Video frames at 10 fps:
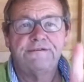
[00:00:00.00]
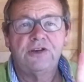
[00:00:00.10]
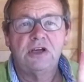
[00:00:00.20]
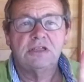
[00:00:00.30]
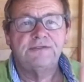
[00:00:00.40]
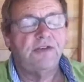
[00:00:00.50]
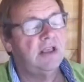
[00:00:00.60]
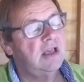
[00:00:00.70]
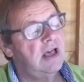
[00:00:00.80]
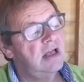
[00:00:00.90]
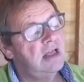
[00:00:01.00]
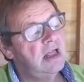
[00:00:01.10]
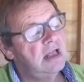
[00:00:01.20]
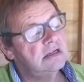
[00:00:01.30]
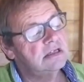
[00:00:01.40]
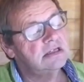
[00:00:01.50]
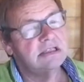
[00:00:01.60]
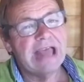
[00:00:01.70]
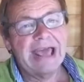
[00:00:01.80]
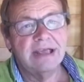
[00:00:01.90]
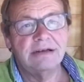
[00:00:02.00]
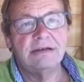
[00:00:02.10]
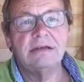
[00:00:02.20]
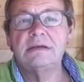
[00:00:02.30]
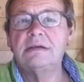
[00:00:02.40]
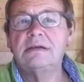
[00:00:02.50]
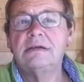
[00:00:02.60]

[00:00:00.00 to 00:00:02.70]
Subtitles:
First finger, second